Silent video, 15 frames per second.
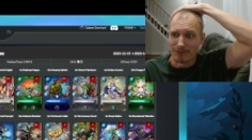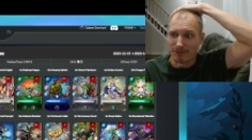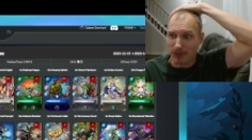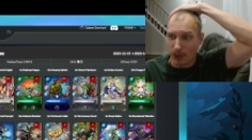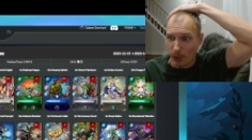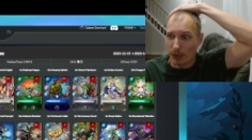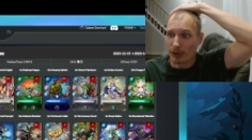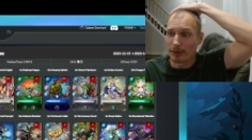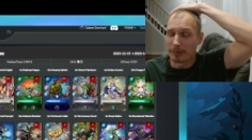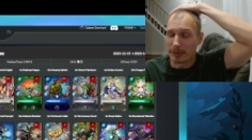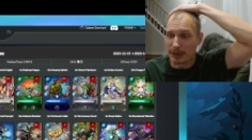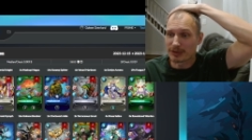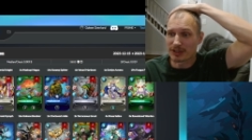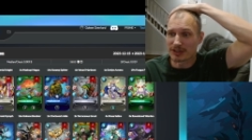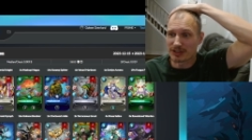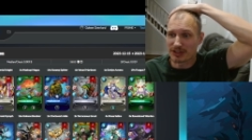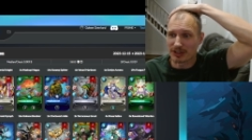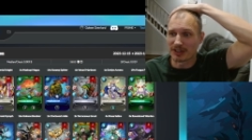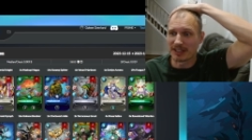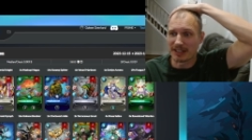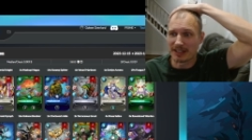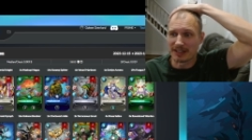Or Musa
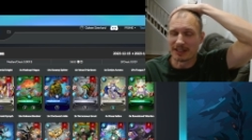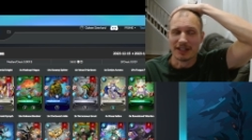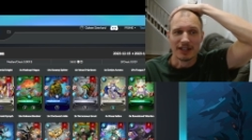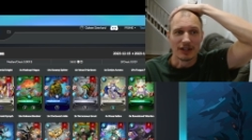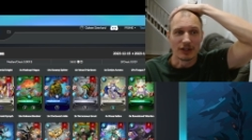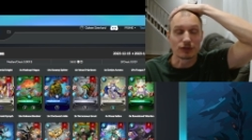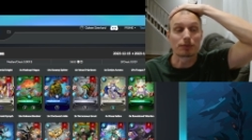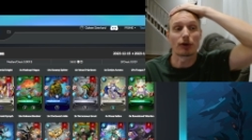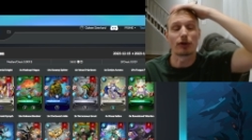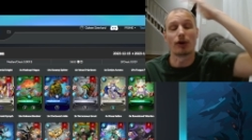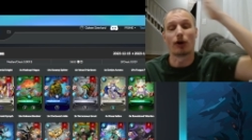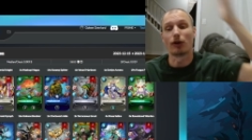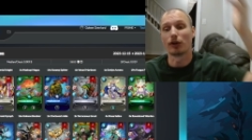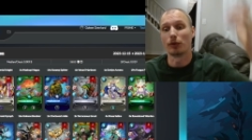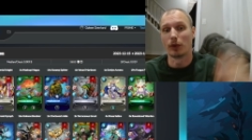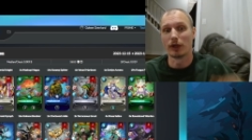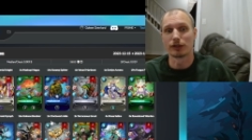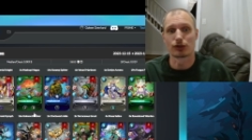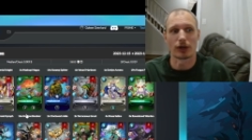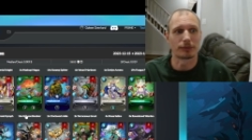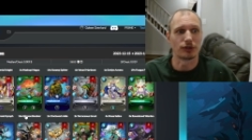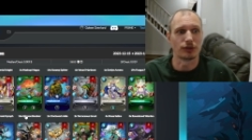Saline. It was probably all in one
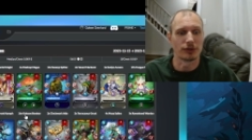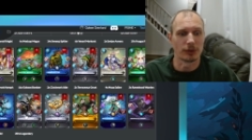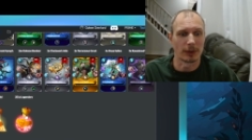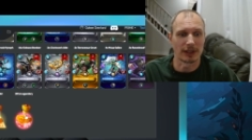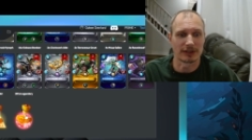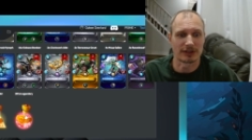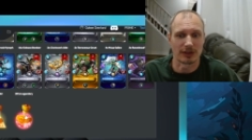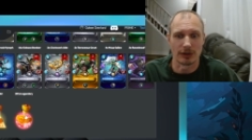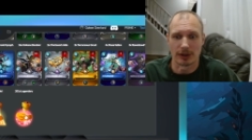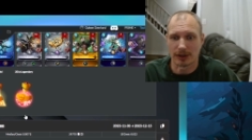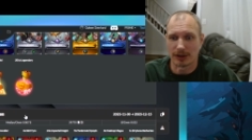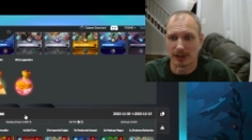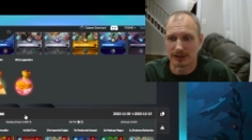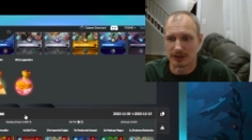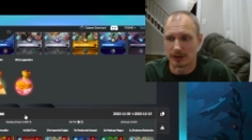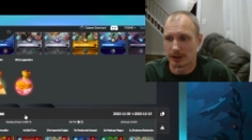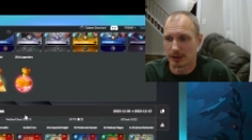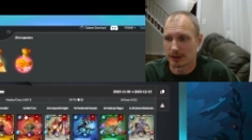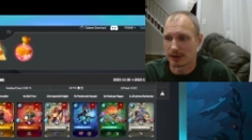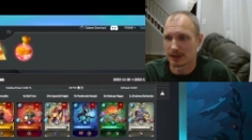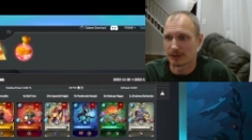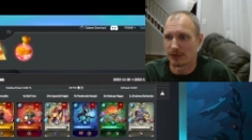drop, too. You know what? Let's look. Let's look.
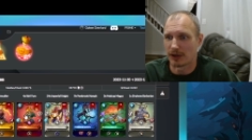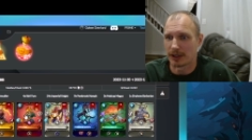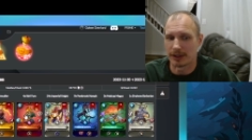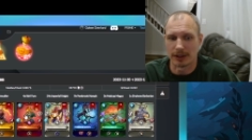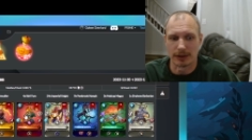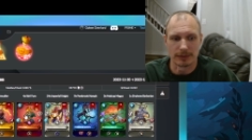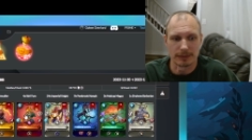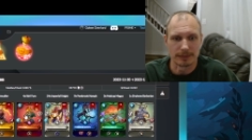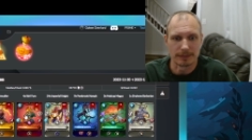Let's find out.